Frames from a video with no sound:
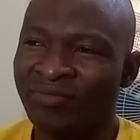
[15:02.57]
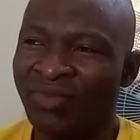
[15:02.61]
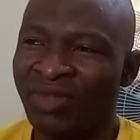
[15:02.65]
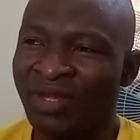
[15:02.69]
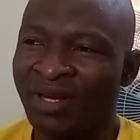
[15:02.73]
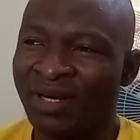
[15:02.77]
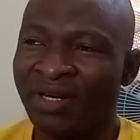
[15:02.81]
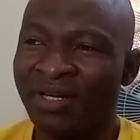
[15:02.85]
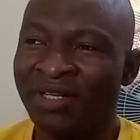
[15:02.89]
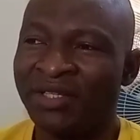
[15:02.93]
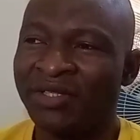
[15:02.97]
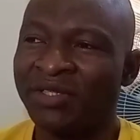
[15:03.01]

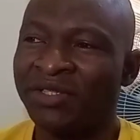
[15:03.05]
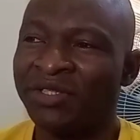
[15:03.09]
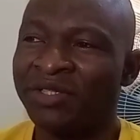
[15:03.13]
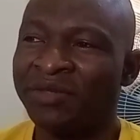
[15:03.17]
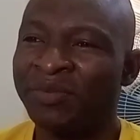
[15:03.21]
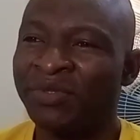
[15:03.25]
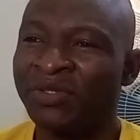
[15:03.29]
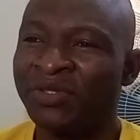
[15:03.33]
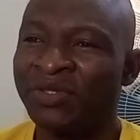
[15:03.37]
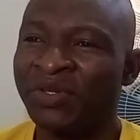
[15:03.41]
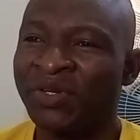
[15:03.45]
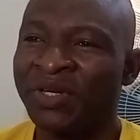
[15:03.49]
The
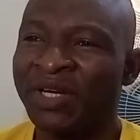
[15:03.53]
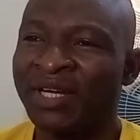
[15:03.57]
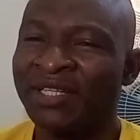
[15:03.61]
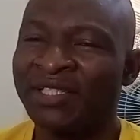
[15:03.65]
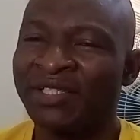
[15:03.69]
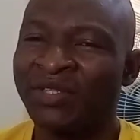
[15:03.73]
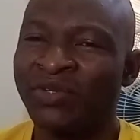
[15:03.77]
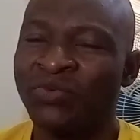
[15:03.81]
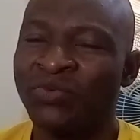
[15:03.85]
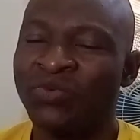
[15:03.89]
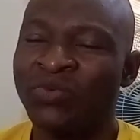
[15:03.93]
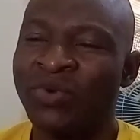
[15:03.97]
relationship is known
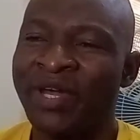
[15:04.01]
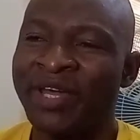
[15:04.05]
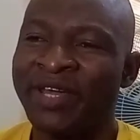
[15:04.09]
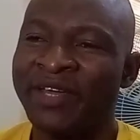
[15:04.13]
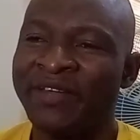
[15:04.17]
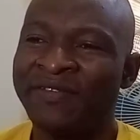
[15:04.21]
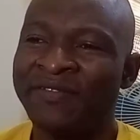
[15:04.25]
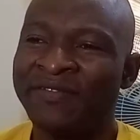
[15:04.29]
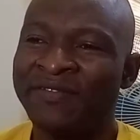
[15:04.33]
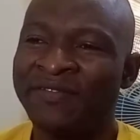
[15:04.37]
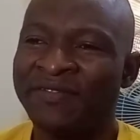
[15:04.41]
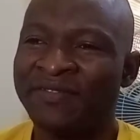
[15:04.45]
as the
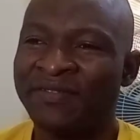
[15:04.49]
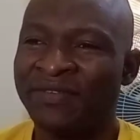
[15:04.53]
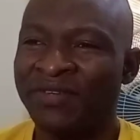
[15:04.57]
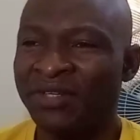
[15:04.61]
wave